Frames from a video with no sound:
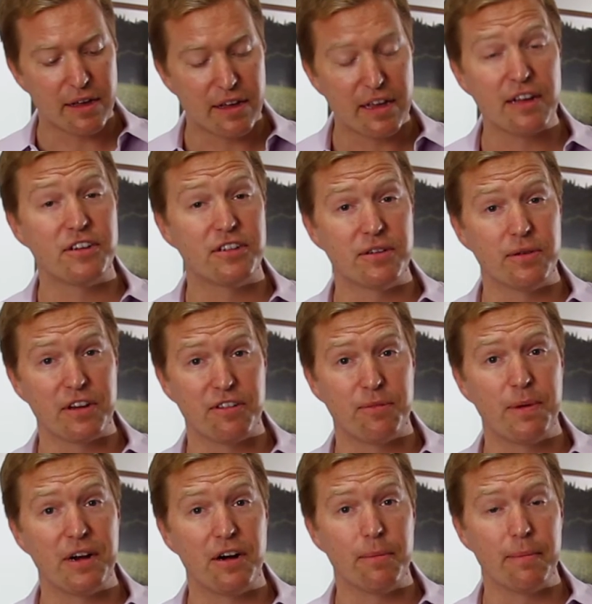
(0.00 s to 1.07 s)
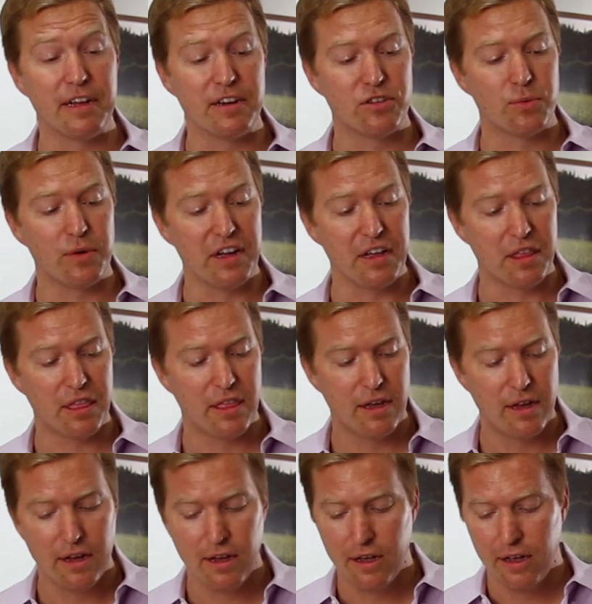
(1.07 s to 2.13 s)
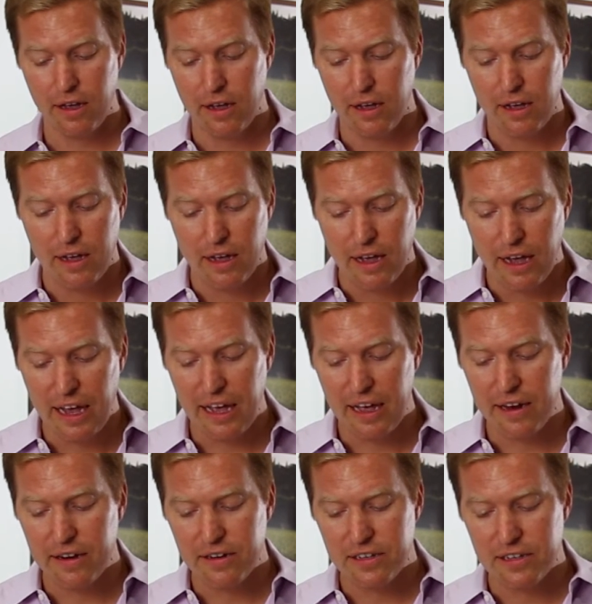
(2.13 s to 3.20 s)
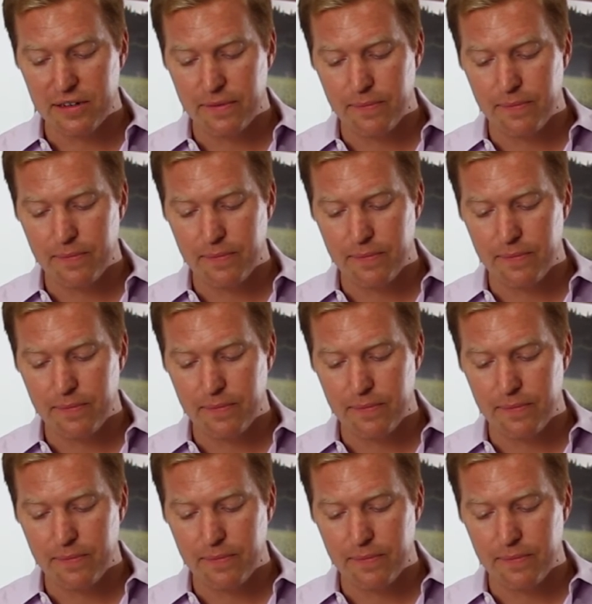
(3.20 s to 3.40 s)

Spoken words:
get to experiment with. And